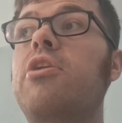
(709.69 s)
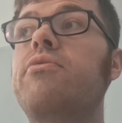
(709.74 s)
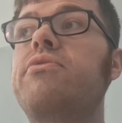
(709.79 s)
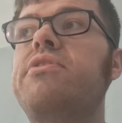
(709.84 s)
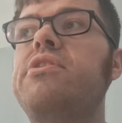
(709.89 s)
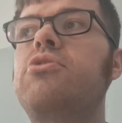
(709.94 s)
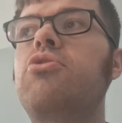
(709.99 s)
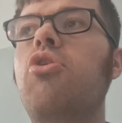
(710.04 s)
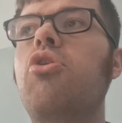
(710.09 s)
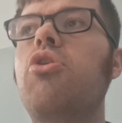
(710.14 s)

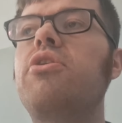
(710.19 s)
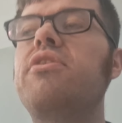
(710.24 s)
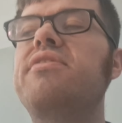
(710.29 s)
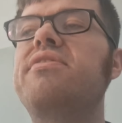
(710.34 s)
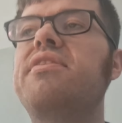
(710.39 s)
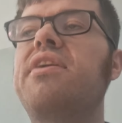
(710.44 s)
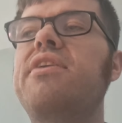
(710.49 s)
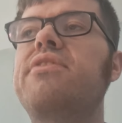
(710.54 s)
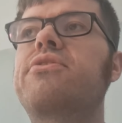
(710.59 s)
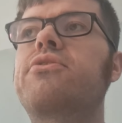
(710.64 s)
Obviously he got his
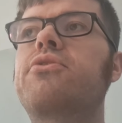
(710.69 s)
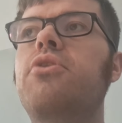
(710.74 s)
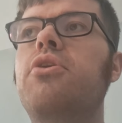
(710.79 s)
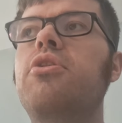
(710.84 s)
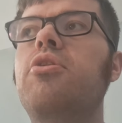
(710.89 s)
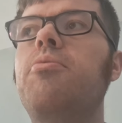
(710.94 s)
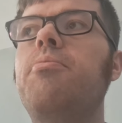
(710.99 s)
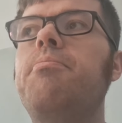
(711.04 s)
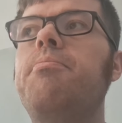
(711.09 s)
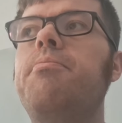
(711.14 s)
nice
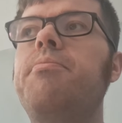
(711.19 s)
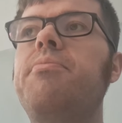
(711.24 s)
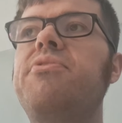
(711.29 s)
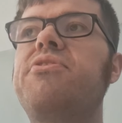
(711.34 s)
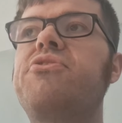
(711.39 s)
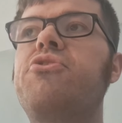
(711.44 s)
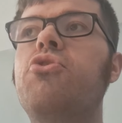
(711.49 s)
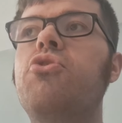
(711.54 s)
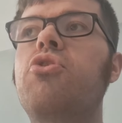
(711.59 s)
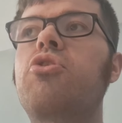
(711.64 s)
goal at
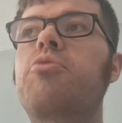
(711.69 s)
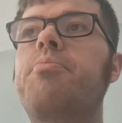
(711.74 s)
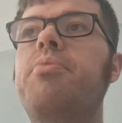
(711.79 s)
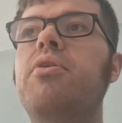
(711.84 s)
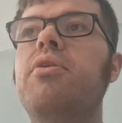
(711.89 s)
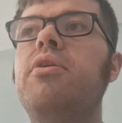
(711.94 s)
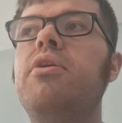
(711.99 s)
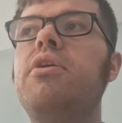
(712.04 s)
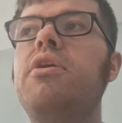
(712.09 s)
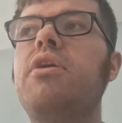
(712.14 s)
Stoke,
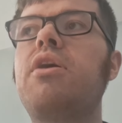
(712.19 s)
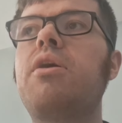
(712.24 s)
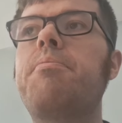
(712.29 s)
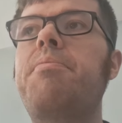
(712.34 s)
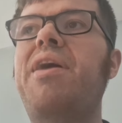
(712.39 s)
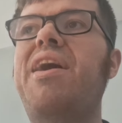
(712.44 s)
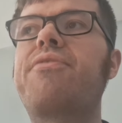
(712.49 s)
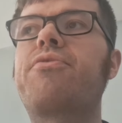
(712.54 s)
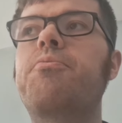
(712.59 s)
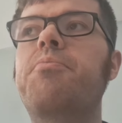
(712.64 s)
but
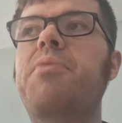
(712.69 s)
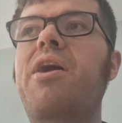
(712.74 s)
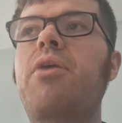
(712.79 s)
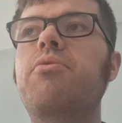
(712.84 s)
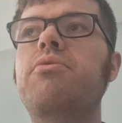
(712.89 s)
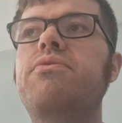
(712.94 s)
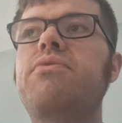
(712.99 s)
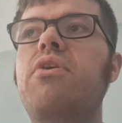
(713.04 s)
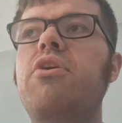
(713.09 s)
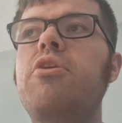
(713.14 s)
apart from that
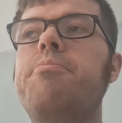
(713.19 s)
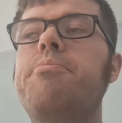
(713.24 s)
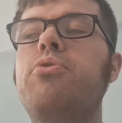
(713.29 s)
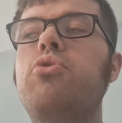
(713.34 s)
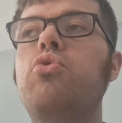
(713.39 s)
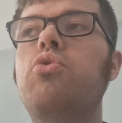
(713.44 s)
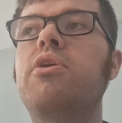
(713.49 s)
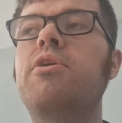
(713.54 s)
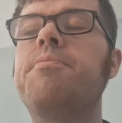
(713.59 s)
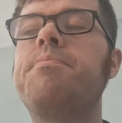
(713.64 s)
was very
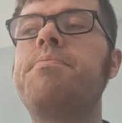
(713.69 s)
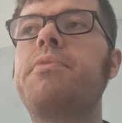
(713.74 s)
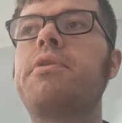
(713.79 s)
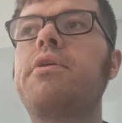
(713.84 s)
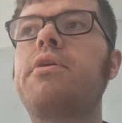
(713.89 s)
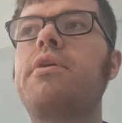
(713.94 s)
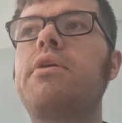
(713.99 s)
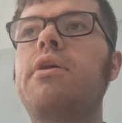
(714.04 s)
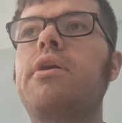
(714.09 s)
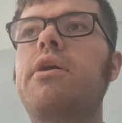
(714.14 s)
poor.
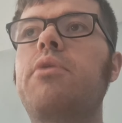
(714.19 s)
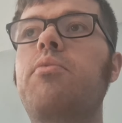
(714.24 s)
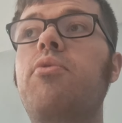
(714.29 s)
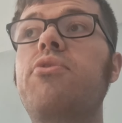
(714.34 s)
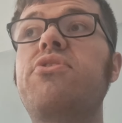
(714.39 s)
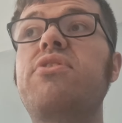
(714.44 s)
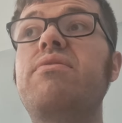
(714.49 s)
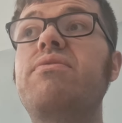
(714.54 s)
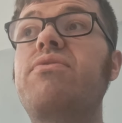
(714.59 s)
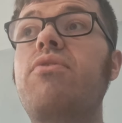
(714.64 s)
It
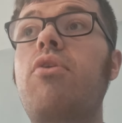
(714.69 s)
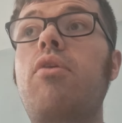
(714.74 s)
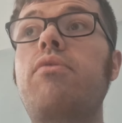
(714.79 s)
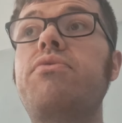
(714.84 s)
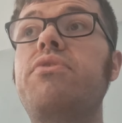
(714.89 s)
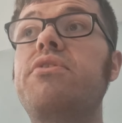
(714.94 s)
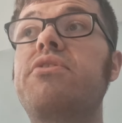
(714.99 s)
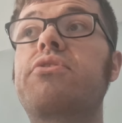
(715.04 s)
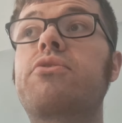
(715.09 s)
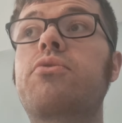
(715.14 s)
wasn't involved
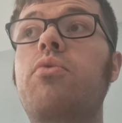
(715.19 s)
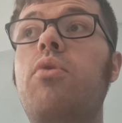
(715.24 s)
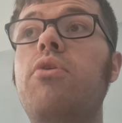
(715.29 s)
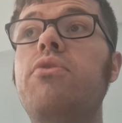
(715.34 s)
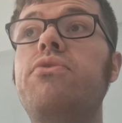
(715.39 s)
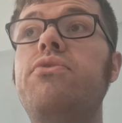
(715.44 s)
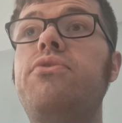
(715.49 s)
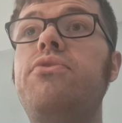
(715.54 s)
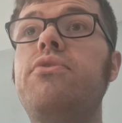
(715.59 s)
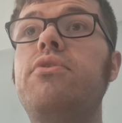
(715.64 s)
in the
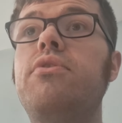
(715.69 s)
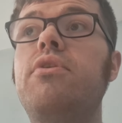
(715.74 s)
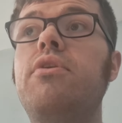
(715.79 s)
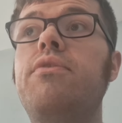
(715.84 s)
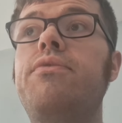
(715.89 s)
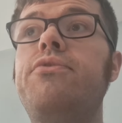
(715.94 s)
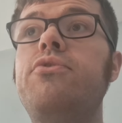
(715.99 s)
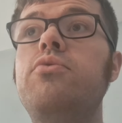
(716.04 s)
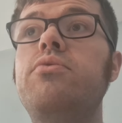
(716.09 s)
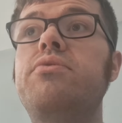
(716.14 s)
squad
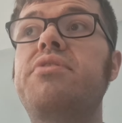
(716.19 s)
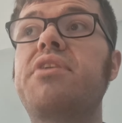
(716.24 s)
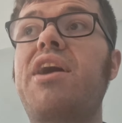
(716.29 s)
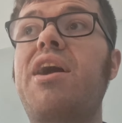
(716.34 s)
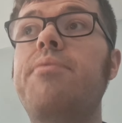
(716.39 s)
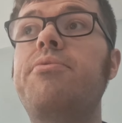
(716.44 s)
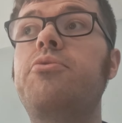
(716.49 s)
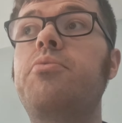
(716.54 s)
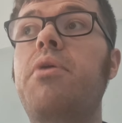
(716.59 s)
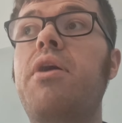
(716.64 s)
a few
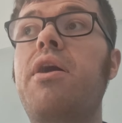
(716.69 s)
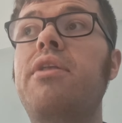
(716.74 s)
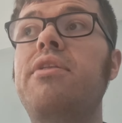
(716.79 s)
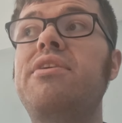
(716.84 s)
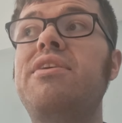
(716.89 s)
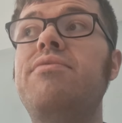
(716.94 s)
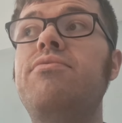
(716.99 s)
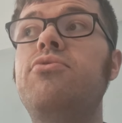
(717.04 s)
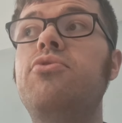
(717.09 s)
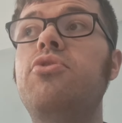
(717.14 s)
times as well,
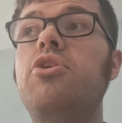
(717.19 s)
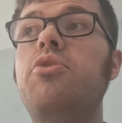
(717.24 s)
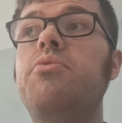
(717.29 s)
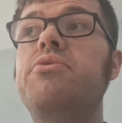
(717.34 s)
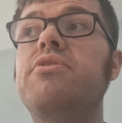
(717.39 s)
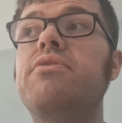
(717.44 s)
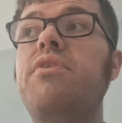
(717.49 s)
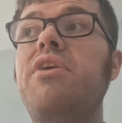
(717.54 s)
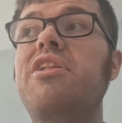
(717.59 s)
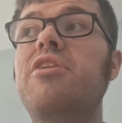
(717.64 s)
even though he
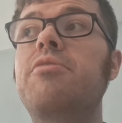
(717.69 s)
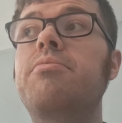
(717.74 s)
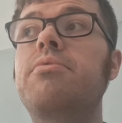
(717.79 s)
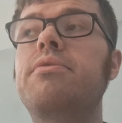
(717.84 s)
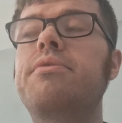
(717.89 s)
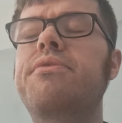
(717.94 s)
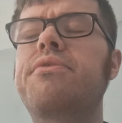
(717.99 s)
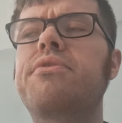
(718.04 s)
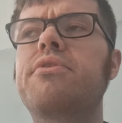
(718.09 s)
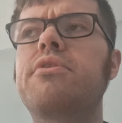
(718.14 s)
was
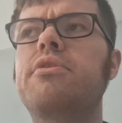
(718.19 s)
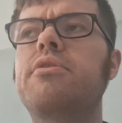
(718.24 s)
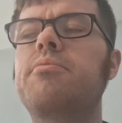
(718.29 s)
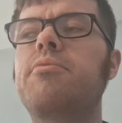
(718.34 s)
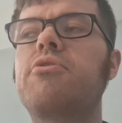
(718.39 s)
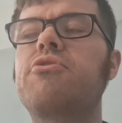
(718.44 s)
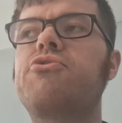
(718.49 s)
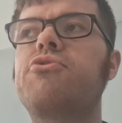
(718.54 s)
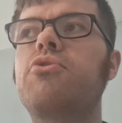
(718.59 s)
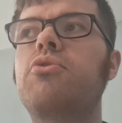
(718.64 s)
available, so I'm
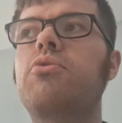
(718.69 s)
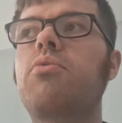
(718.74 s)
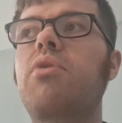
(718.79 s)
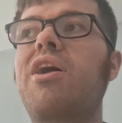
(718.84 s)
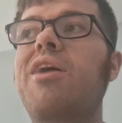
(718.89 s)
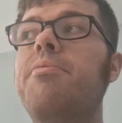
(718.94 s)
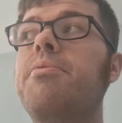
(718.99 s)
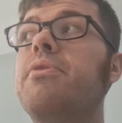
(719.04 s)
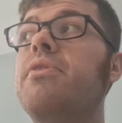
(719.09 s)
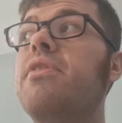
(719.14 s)
not sure what
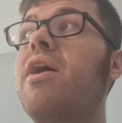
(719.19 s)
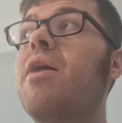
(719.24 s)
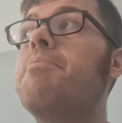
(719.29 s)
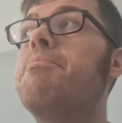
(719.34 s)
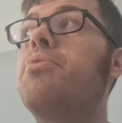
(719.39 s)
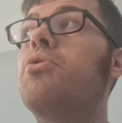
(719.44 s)
happened there.